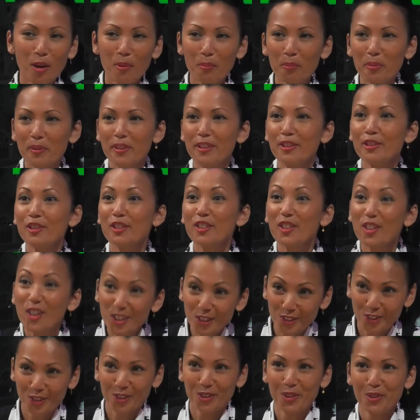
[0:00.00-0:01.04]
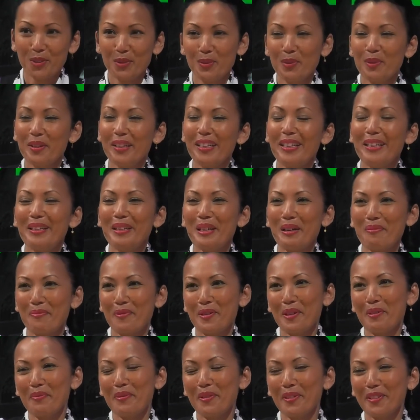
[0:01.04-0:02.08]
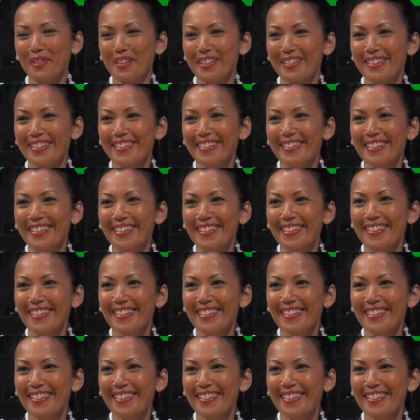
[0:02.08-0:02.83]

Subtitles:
companies not to do in their pre-boarding?